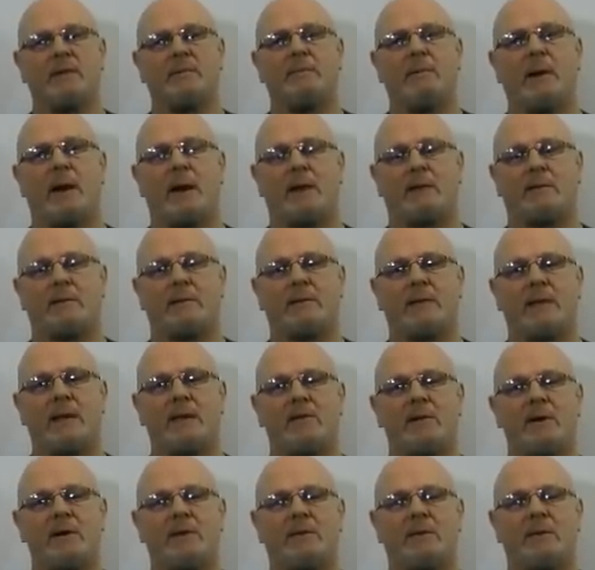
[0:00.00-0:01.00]
But
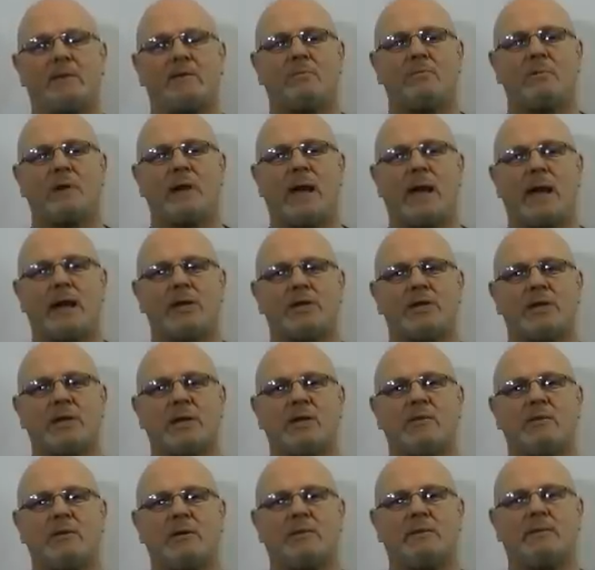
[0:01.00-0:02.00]
there is a
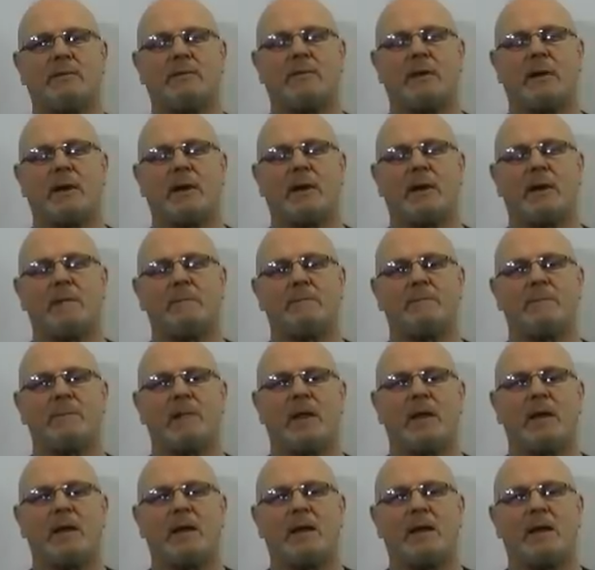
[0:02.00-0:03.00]
reactionary,
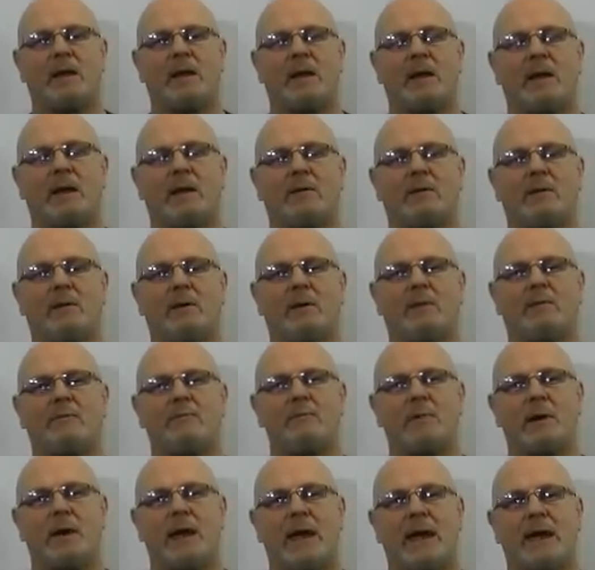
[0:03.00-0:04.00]
a lot
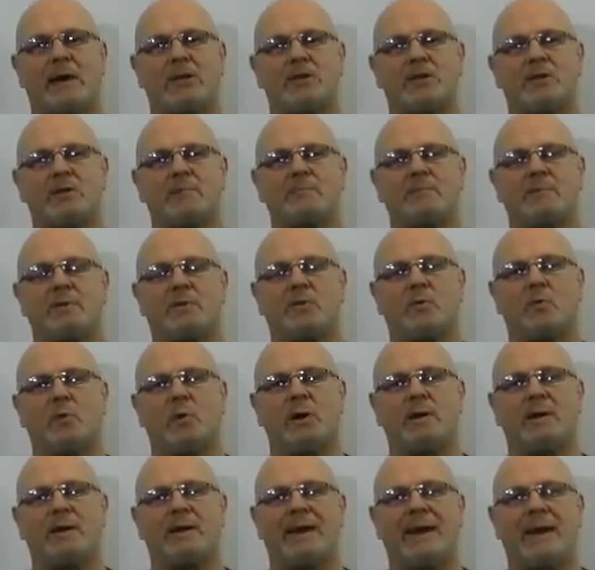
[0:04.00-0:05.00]
of reaction
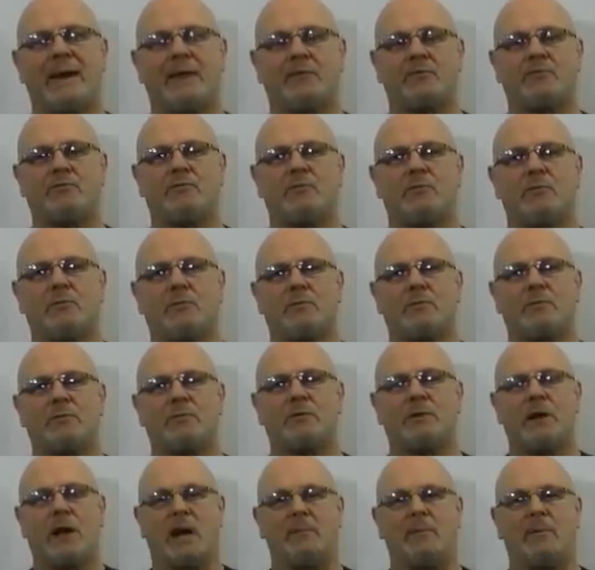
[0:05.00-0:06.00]
between the astral
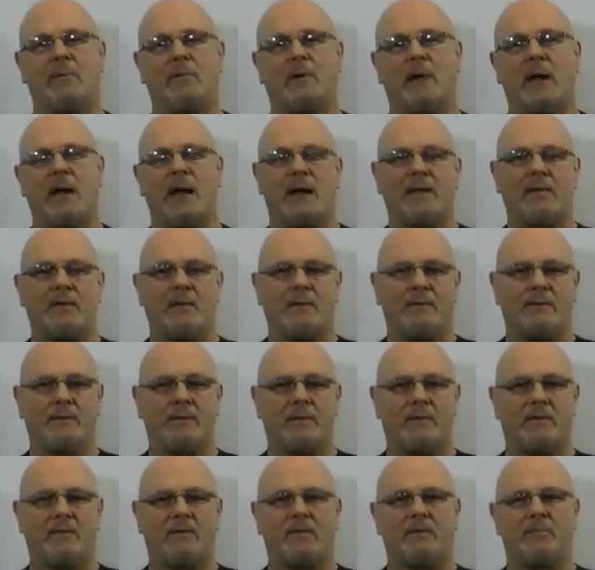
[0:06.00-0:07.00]
double and the
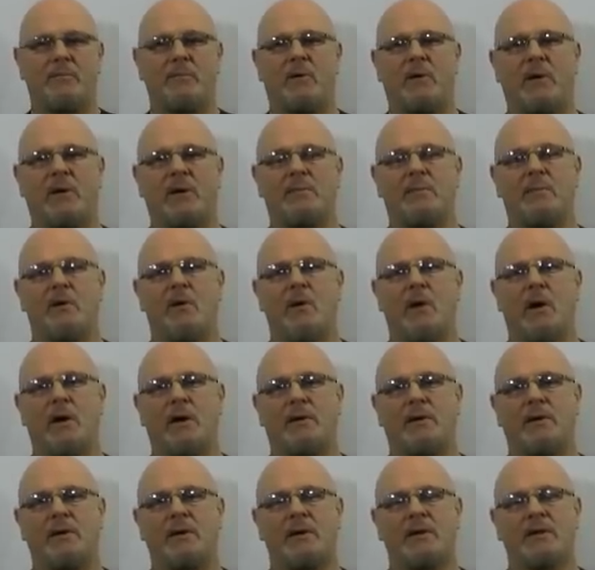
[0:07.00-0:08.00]
physical body
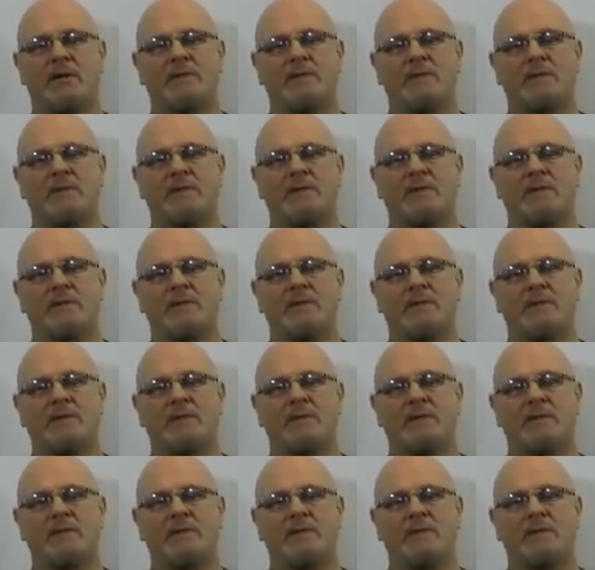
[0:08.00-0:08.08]
mind,